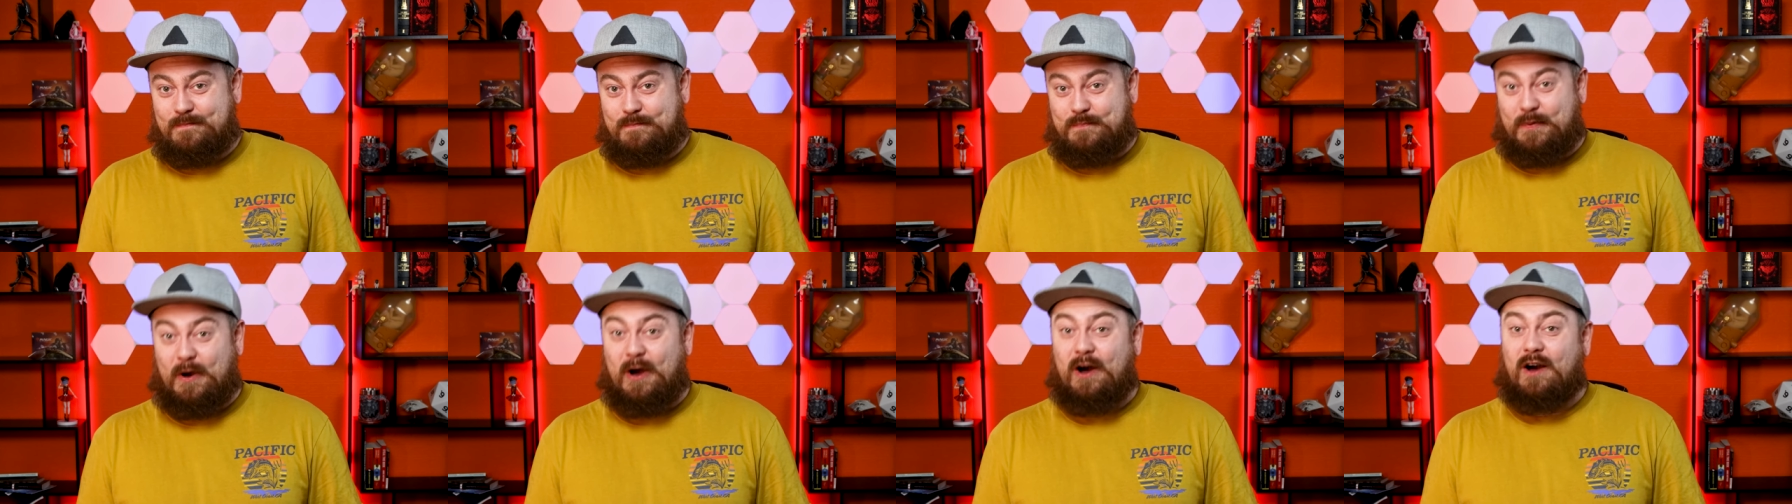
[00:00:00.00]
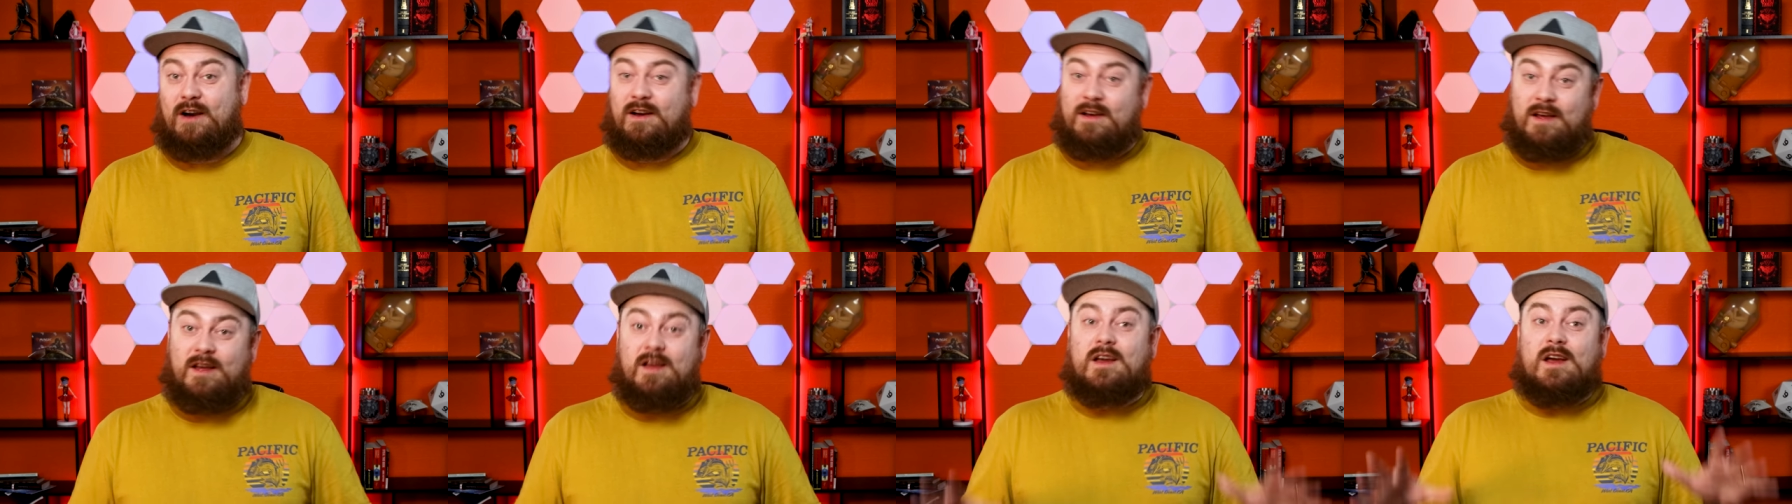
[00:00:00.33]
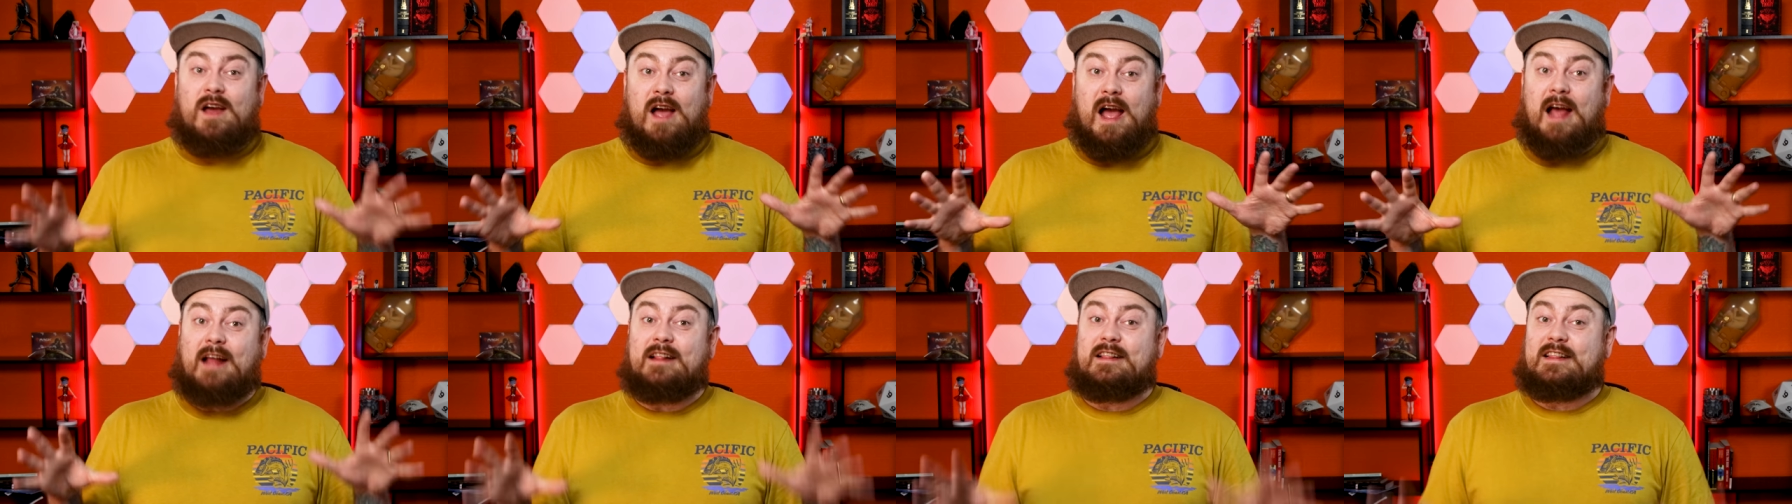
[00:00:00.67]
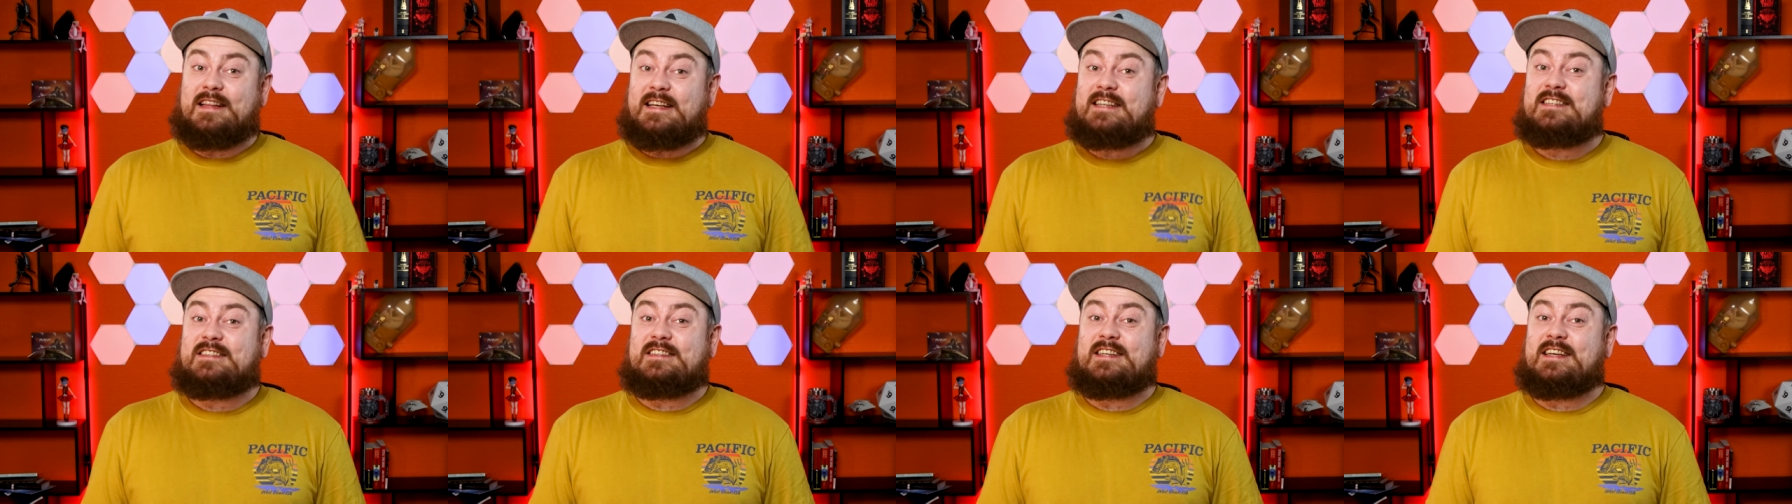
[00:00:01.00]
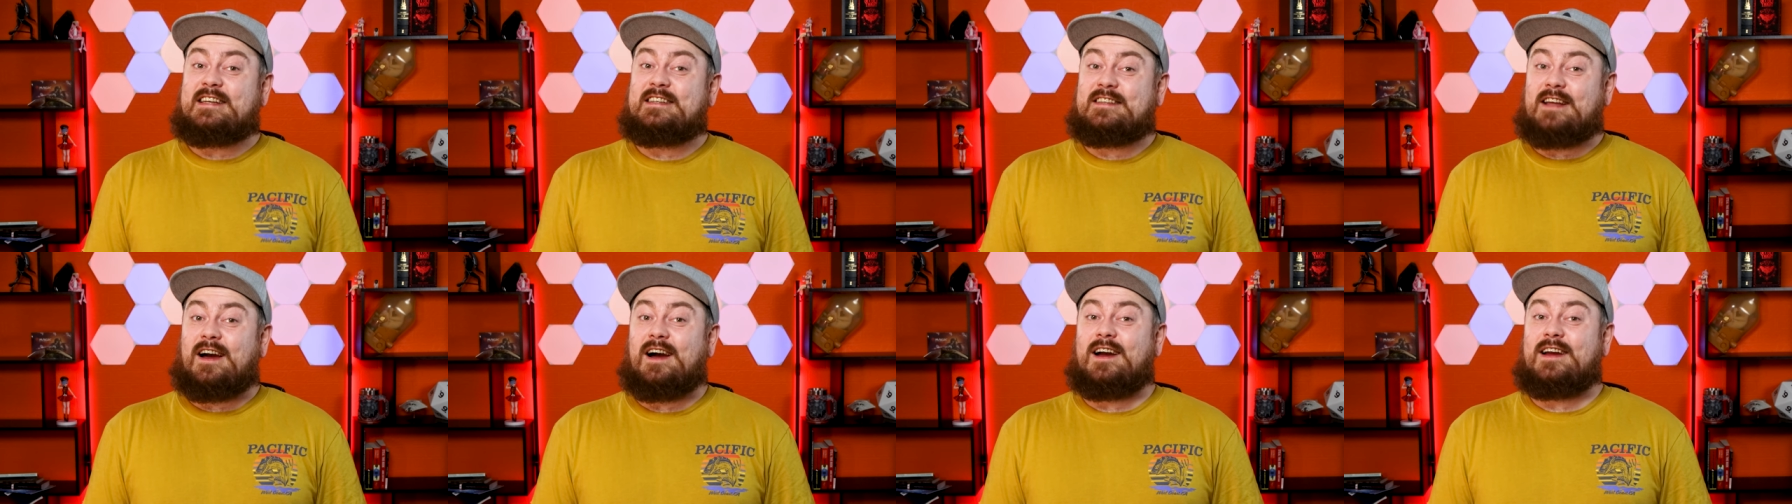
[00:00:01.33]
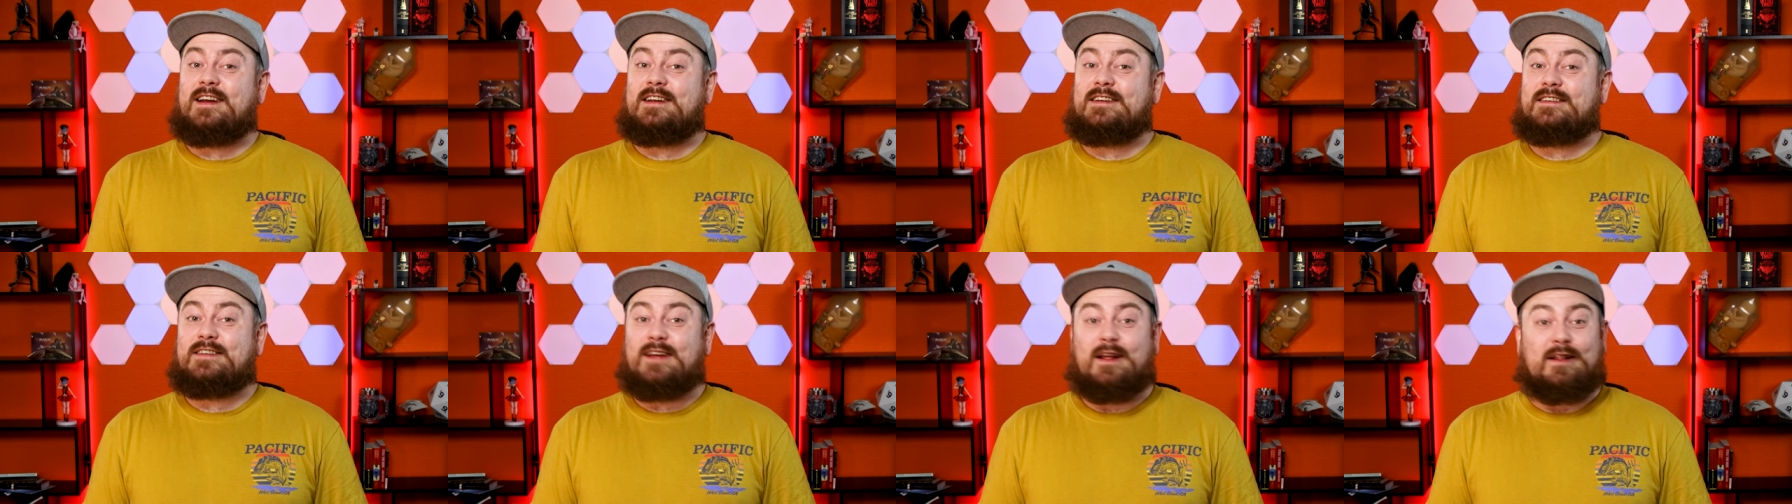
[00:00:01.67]
But at least he
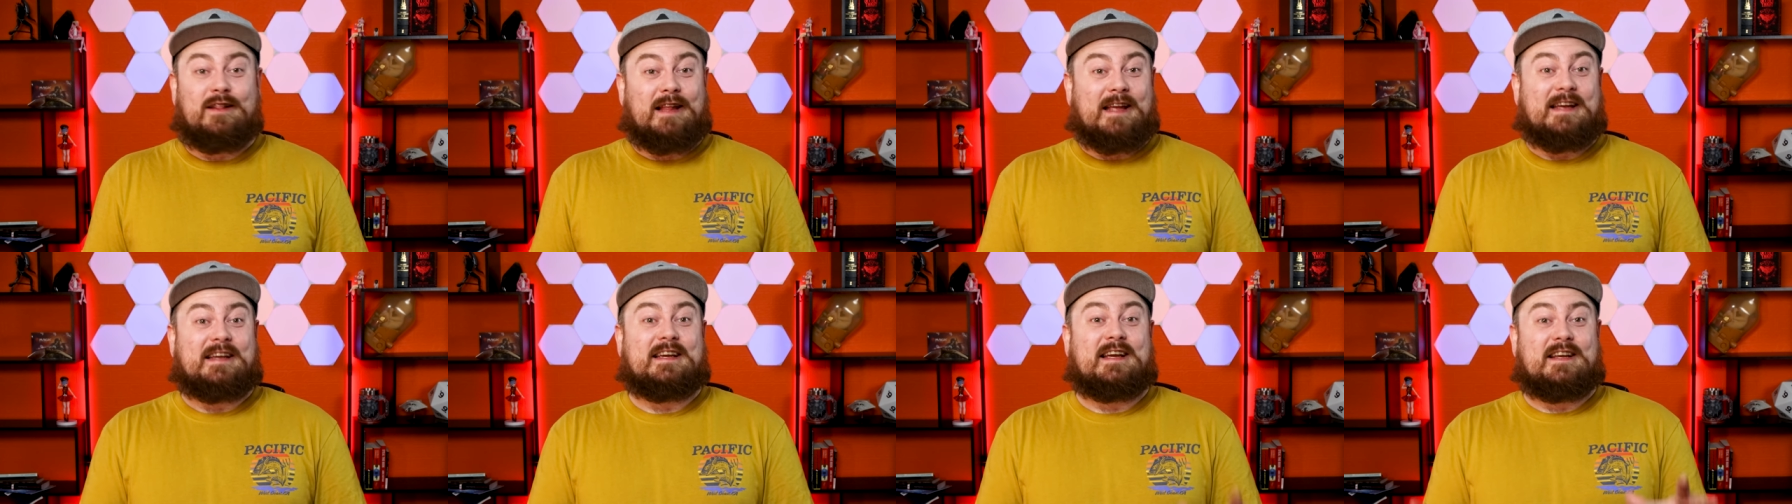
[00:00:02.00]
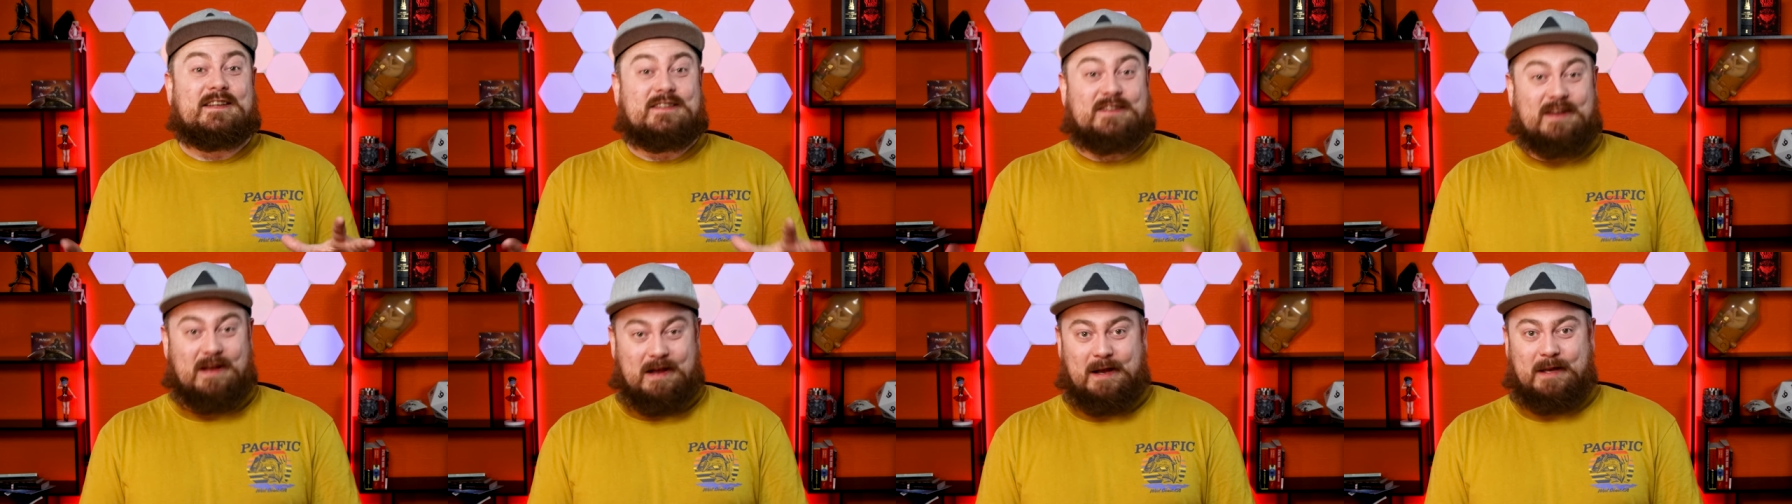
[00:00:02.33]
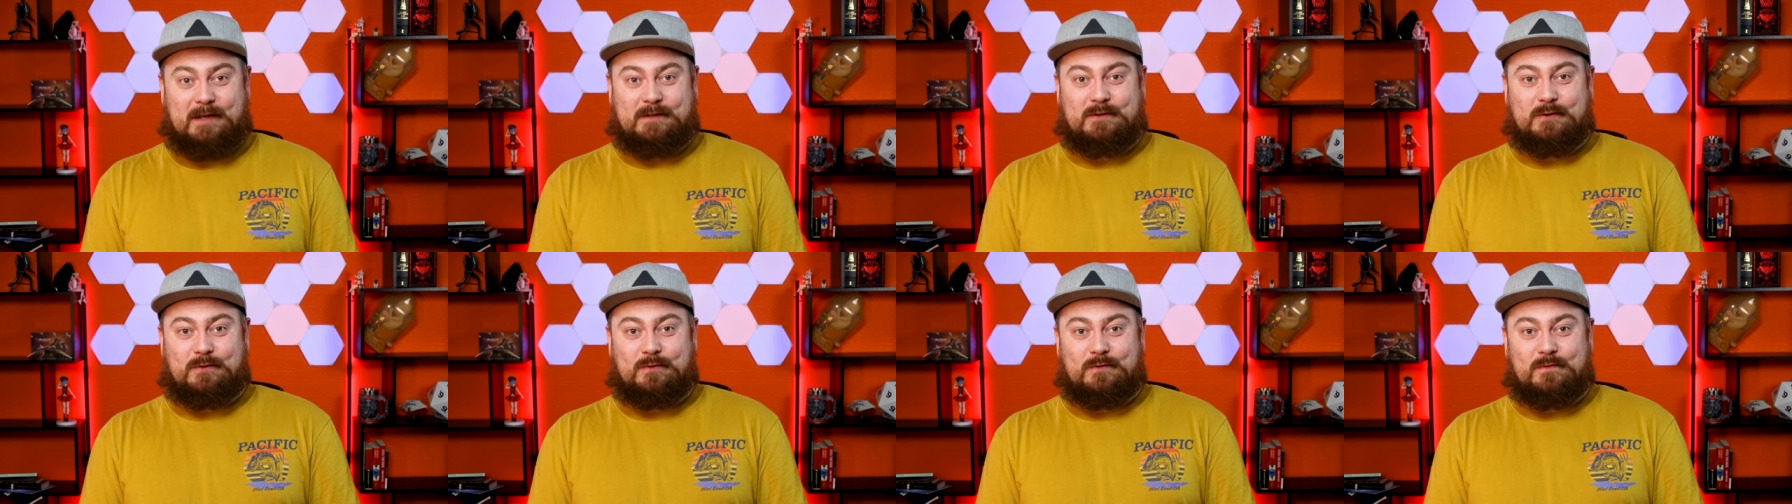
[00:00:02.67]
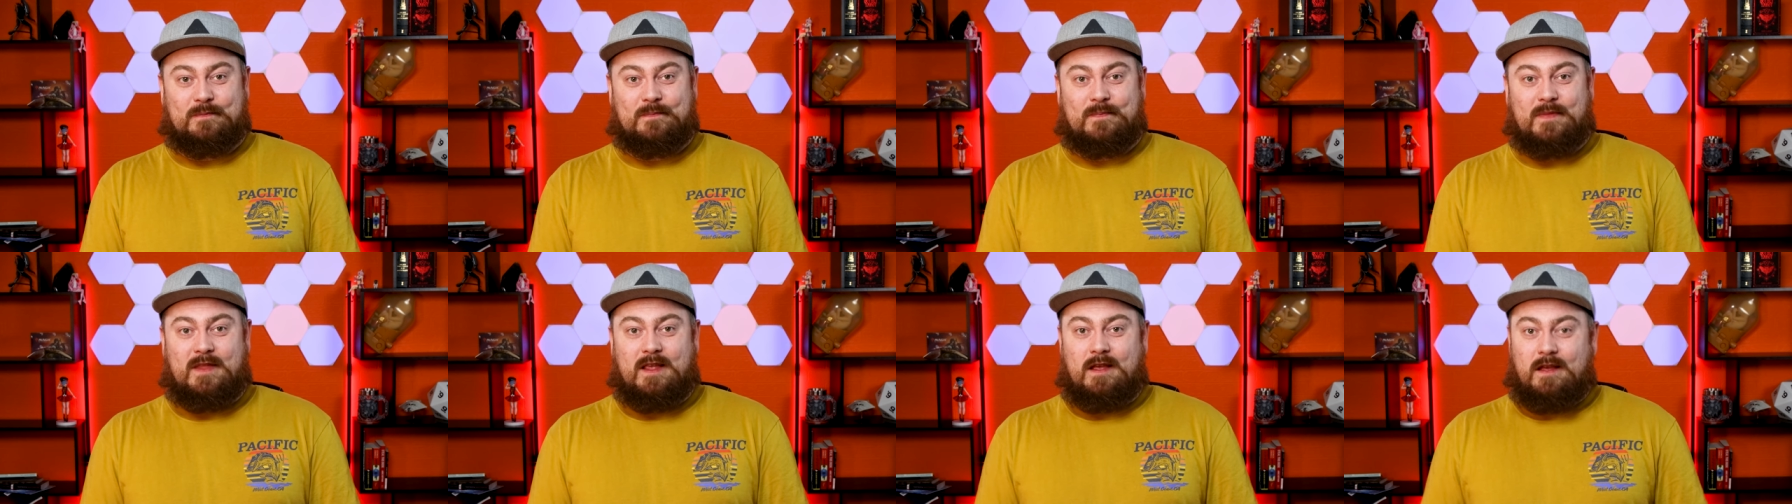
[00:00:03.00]
died like his idol,